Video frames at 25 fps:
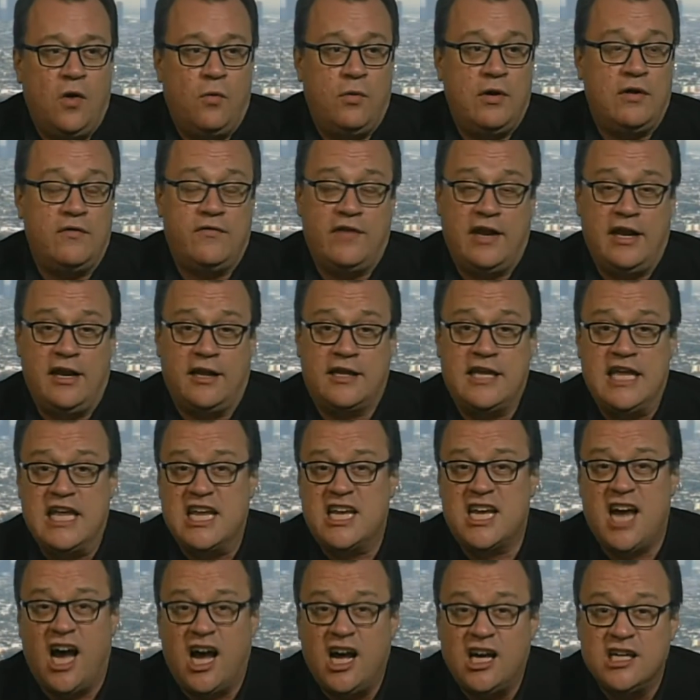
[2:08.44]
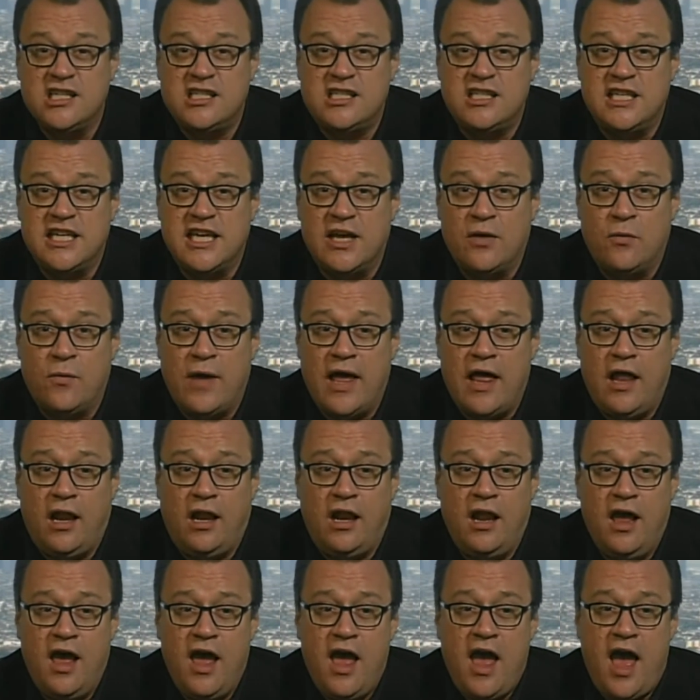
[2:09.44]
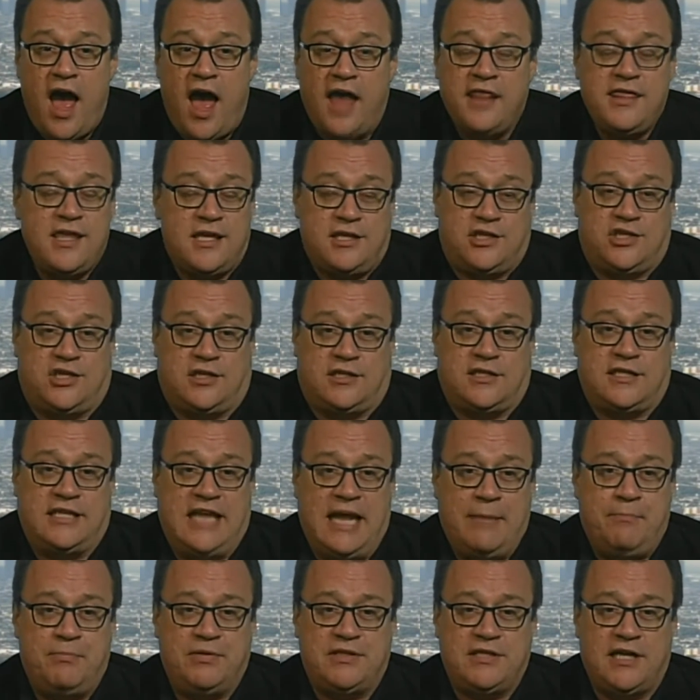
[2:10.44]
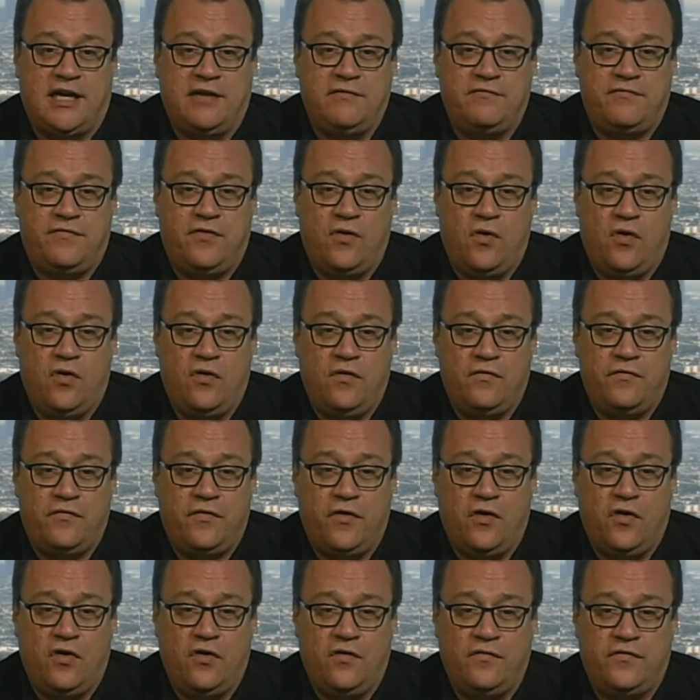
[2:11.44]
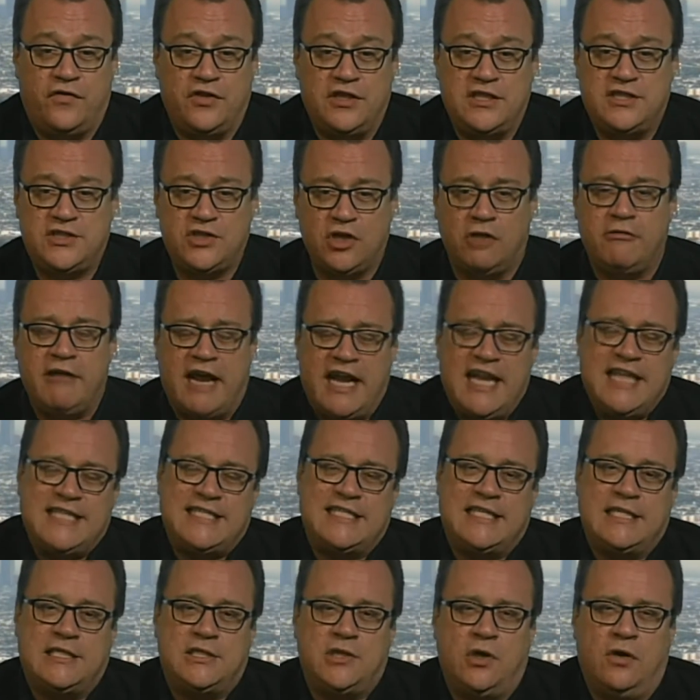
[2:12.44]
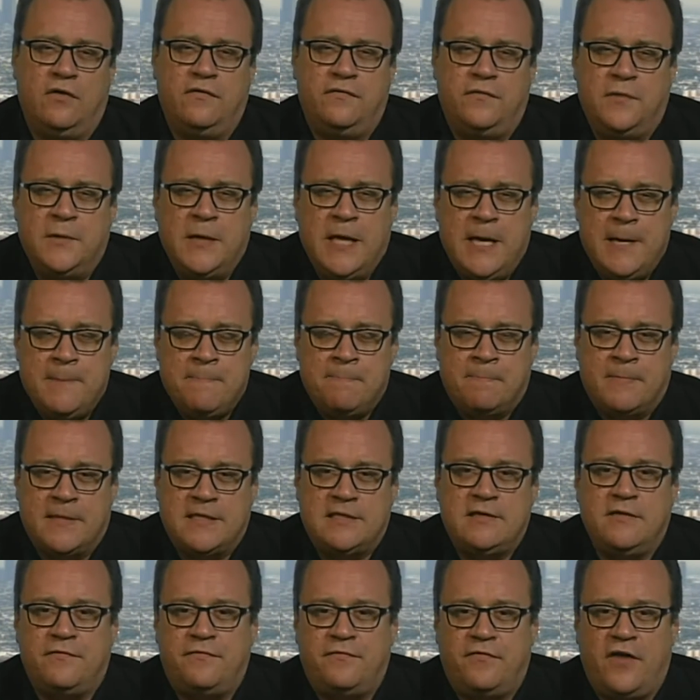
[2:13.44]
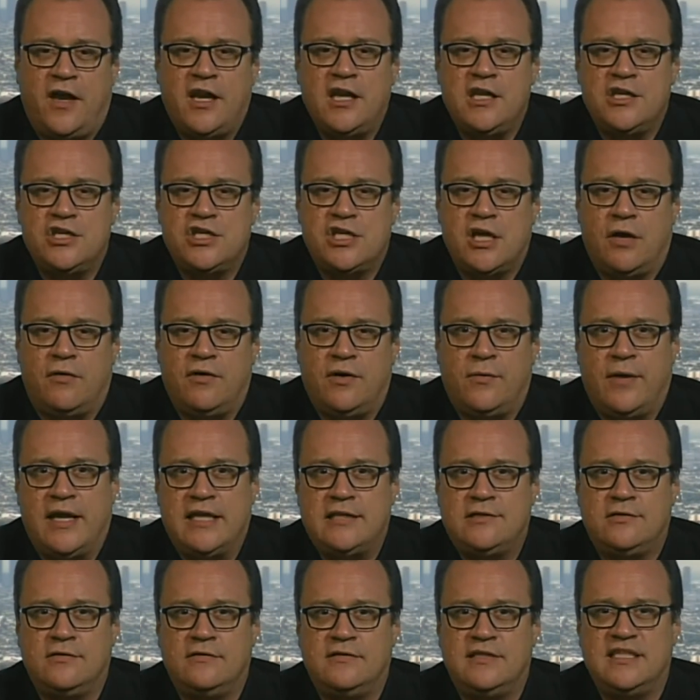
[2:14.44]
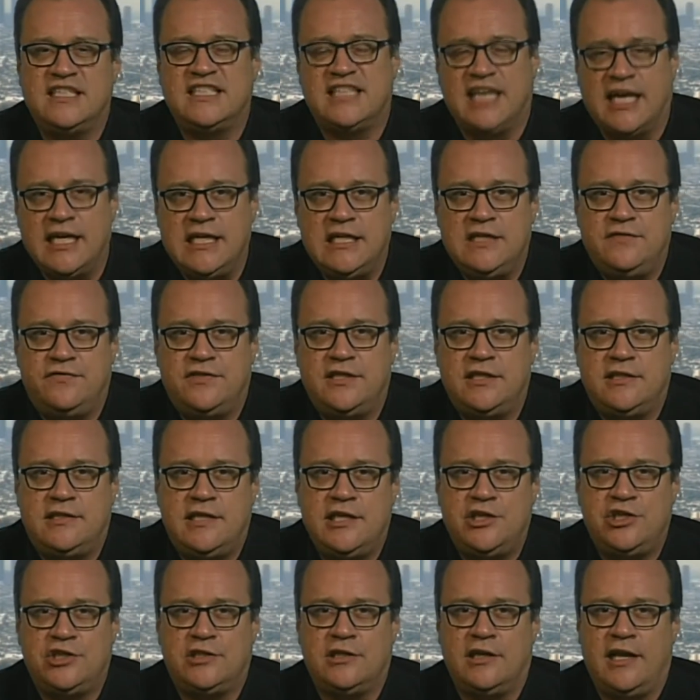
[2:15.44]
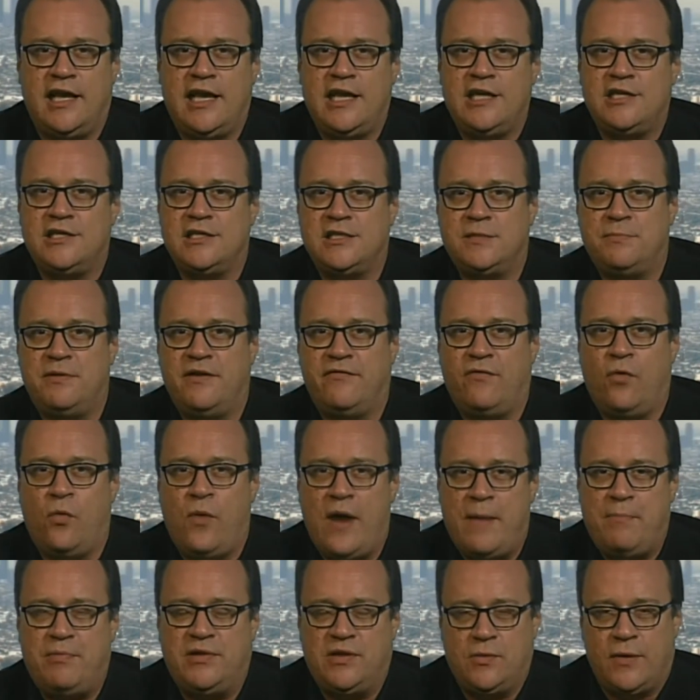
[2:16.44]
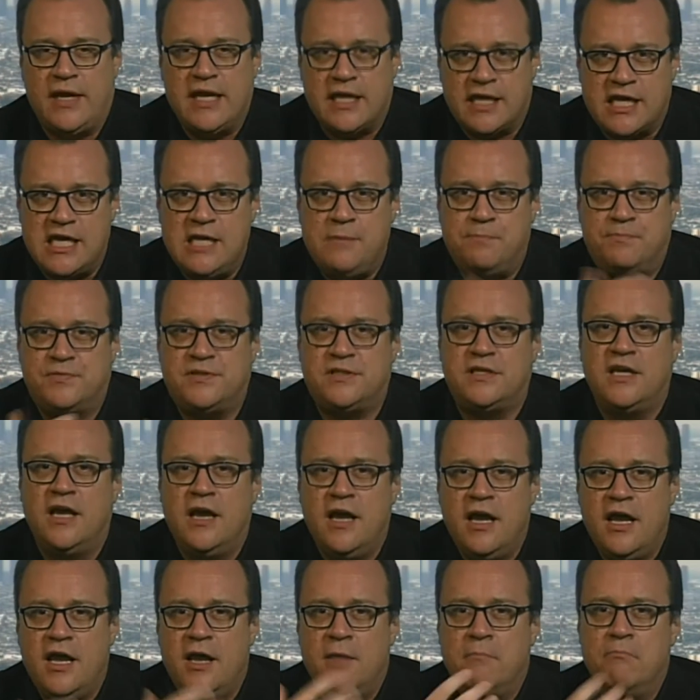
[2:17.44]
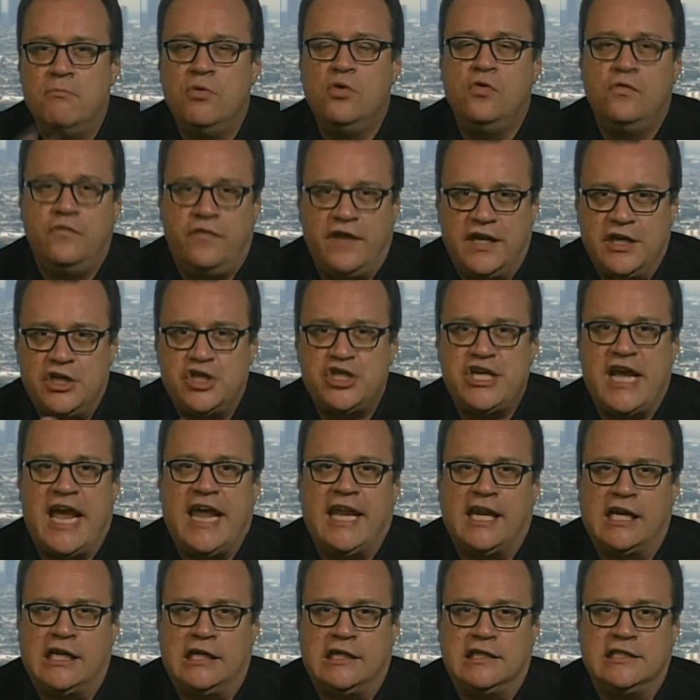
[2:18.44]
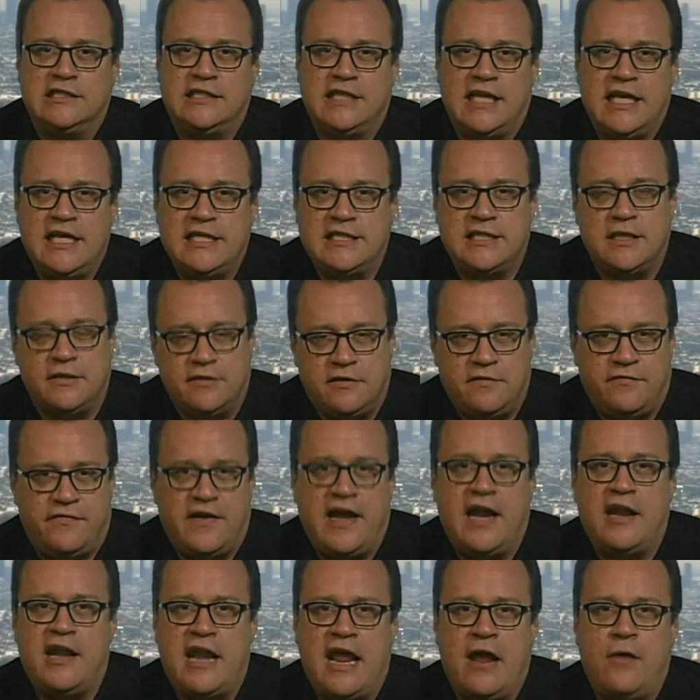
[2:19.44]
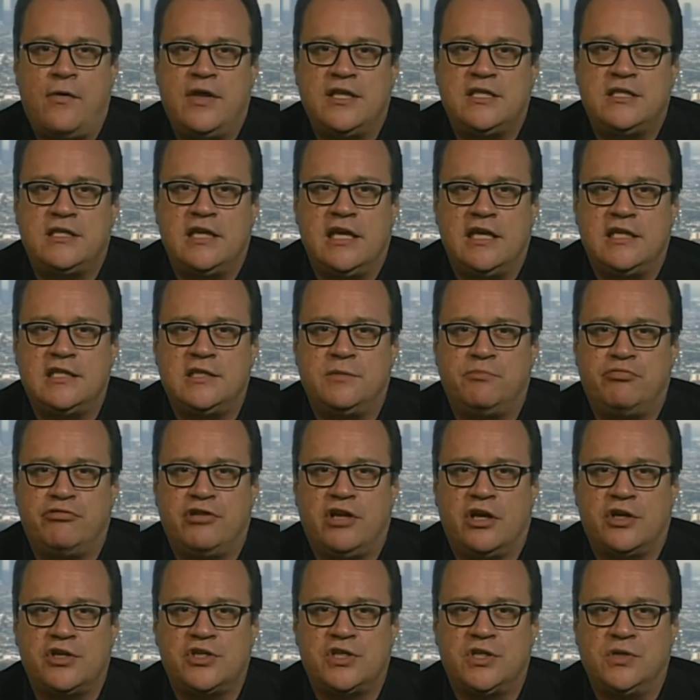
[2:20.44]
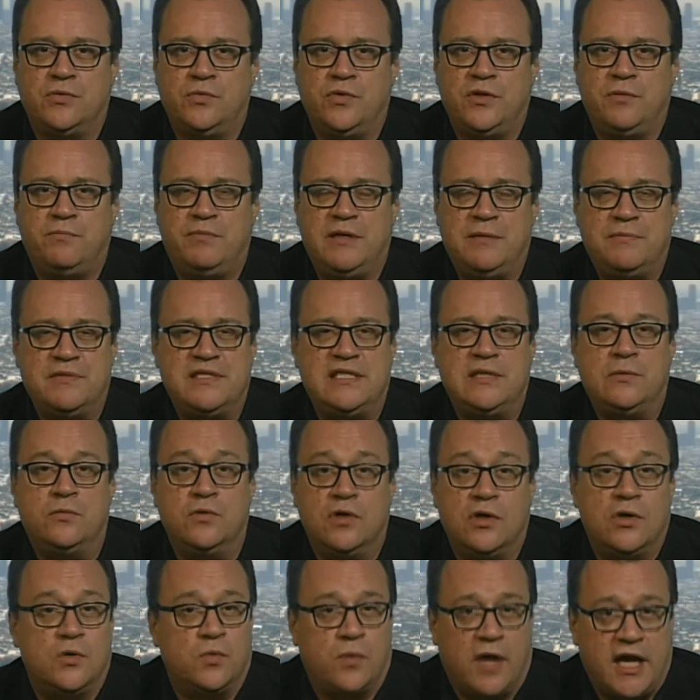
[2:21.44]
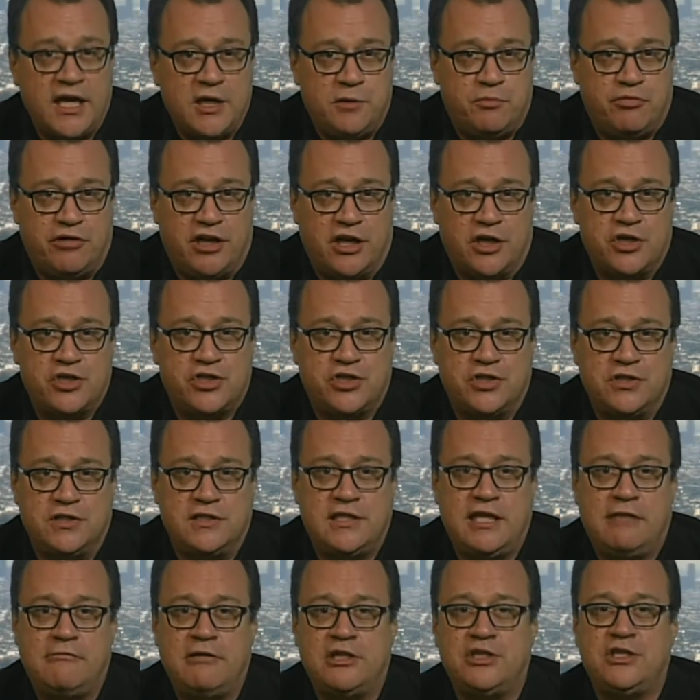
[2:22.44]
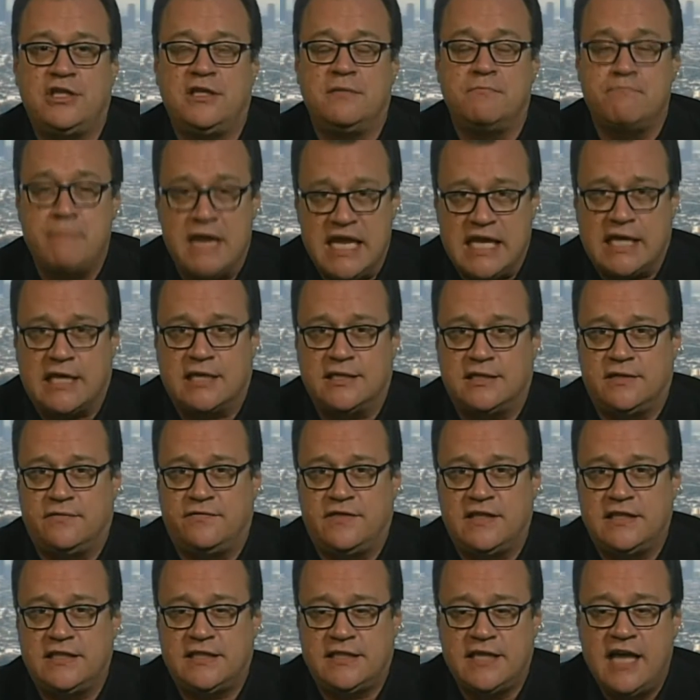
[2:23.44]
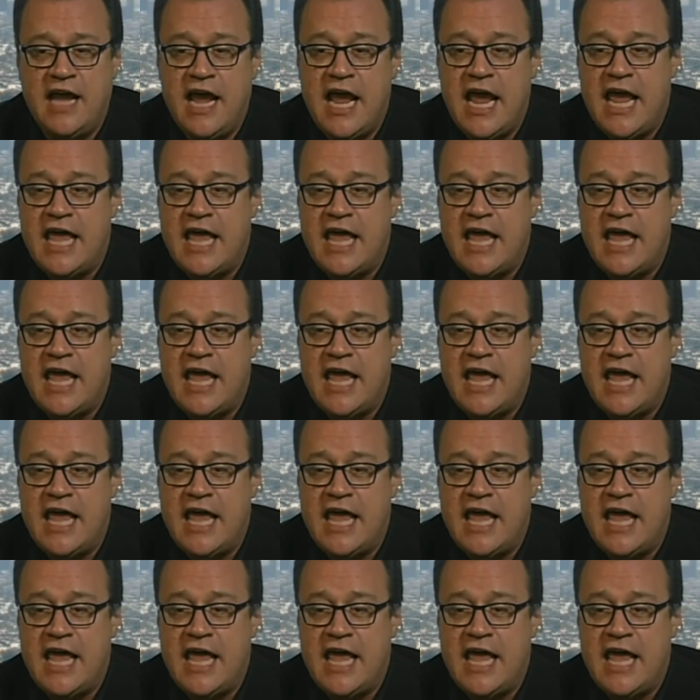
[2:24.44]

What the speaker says: we were very lucky in casting it well. There's just an appetite for the story, and it's this sort of, it's a funny show in a way. It's sort of designed for the digital age. It's a bit of a weapon. The way it keeps moving channels is that the fact now it's a production with BBC Worldwide Productions. They're actually the makers of this.